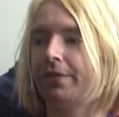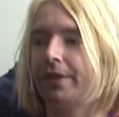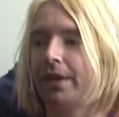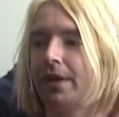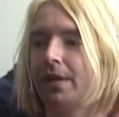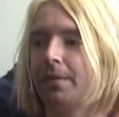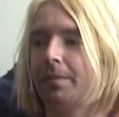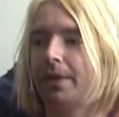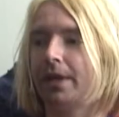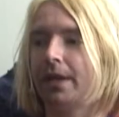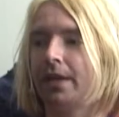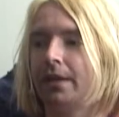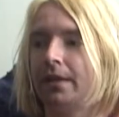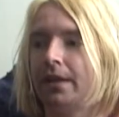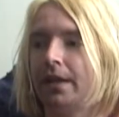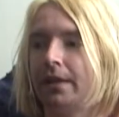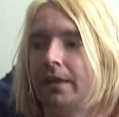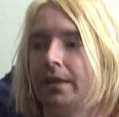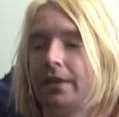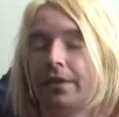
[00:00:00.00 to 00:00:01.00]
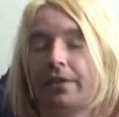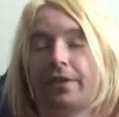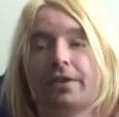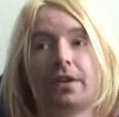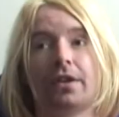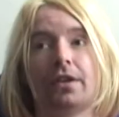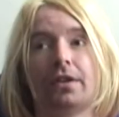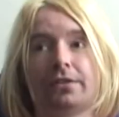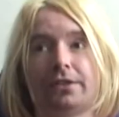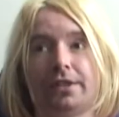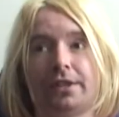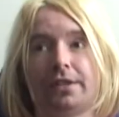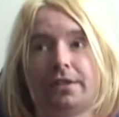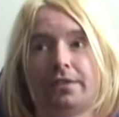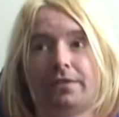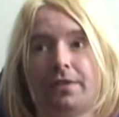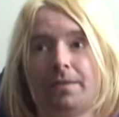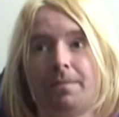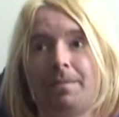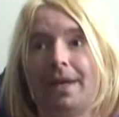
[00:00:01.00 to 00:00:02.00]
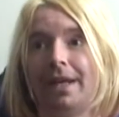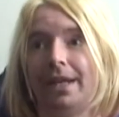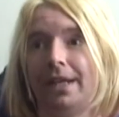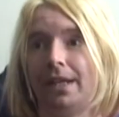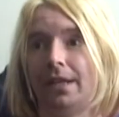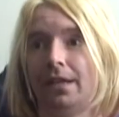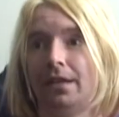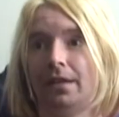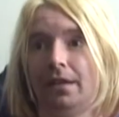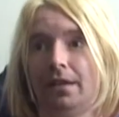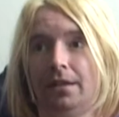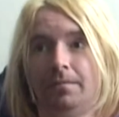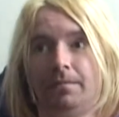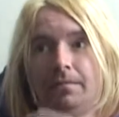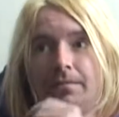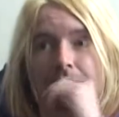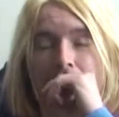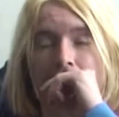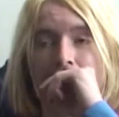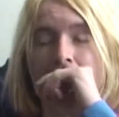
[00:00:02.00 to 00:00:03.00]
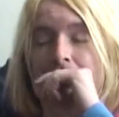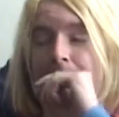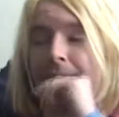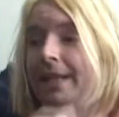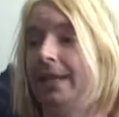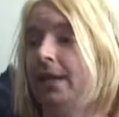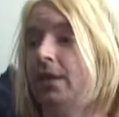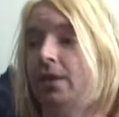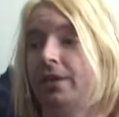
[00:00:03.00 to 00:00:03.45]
therapy and catharsis for many many